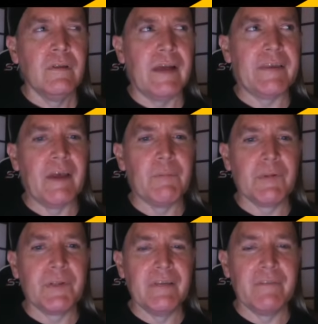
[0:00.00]
I can't
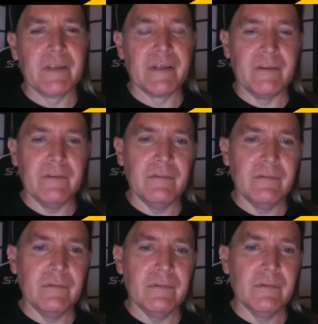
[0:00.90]
believe that
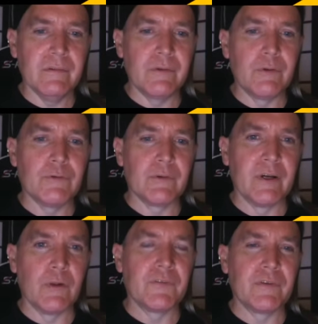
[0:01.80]
Gudrun
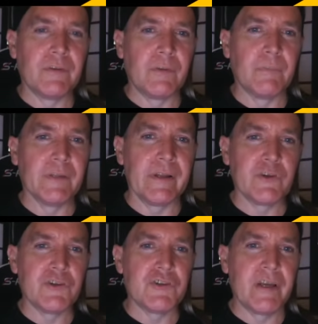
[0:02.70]
Ensslin simply
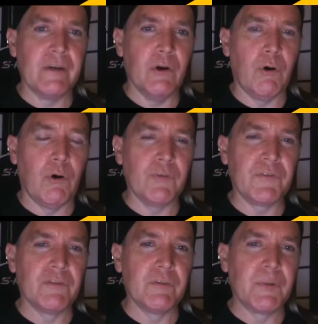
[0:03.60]
like shed all
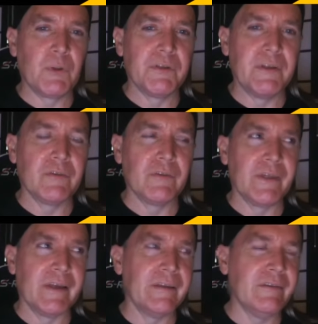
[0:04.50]
sensibilities of
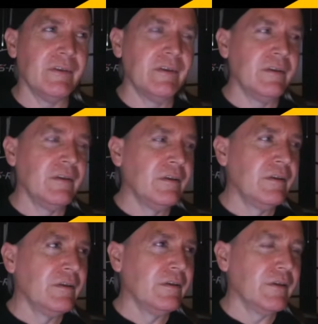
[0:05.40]
that,
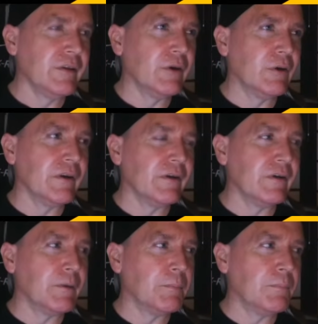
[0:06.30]
you know, and
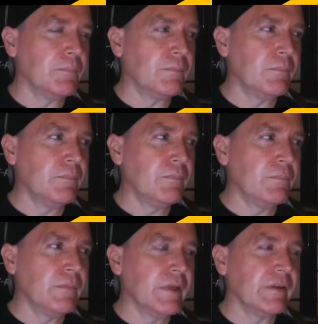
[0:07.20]
um
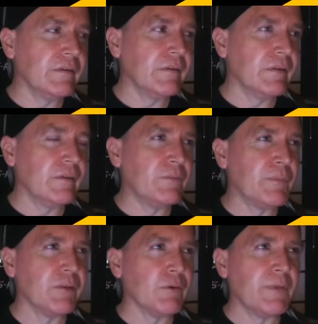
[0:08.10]
and, and, and
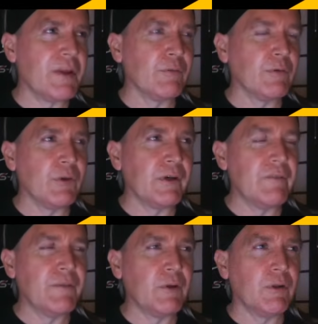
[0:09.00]
spent the remainder of her
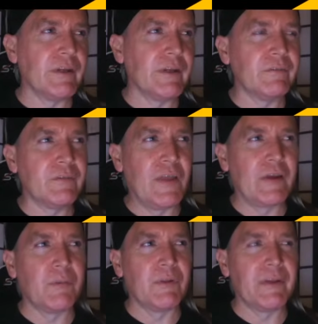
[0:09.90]
life, you know, like
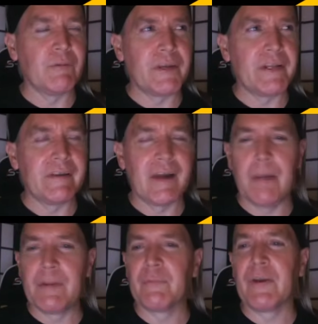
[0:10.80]
staying up late reading
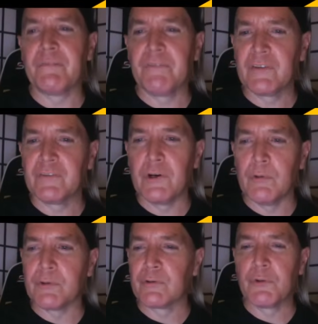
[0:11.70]
Communist Manifesto
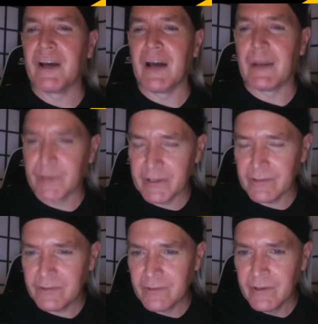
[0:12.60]
with her new
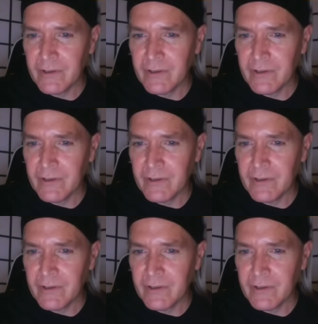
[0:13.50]
comrades,